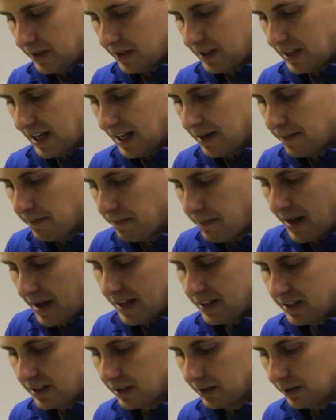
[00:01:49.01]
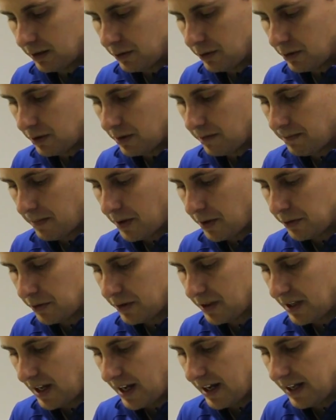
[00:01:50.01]
Kind of best to loosen both
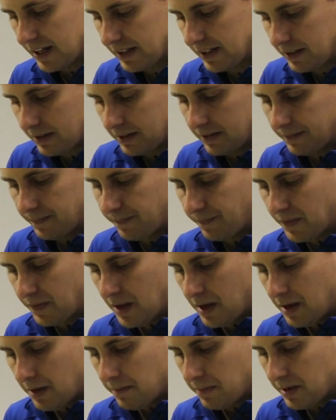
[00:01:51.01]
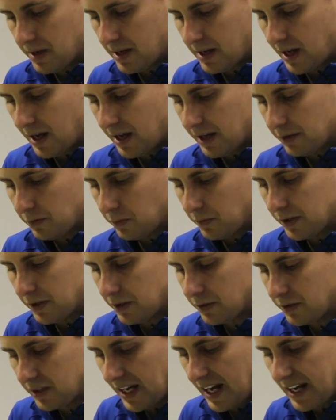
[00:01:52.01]
sides, because when
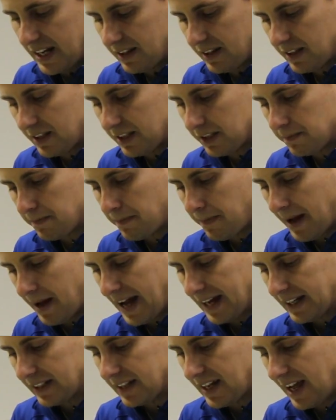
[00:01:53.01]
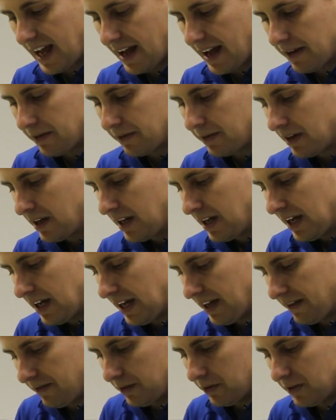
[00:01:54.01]
you tighten these back down,
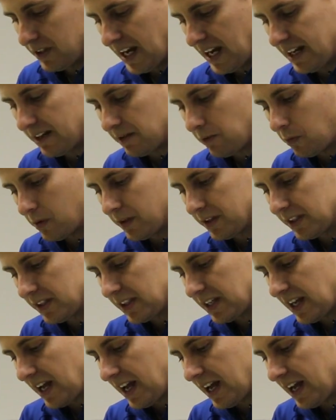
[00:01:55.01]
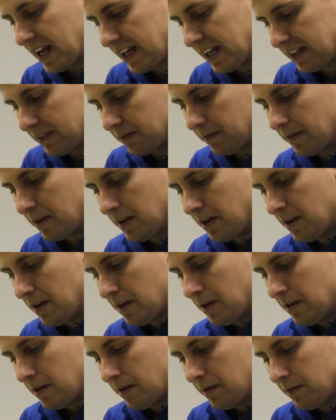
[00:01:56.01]
if you tighten one side
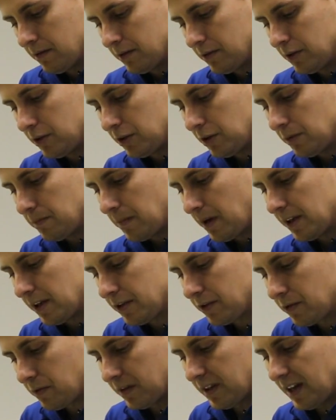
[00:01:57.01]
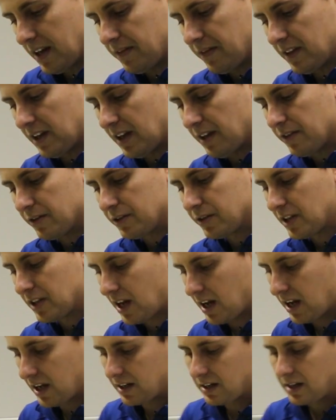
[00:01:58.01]
too much without the other
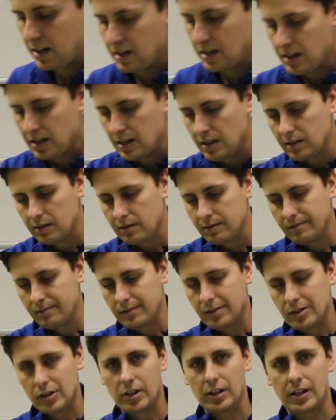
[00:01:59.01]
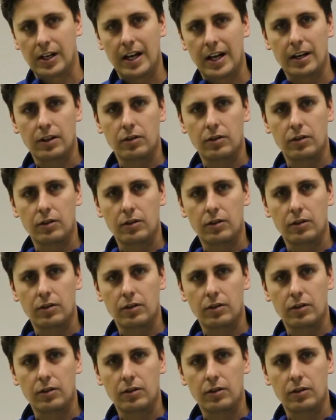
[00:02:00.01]
side, you can kind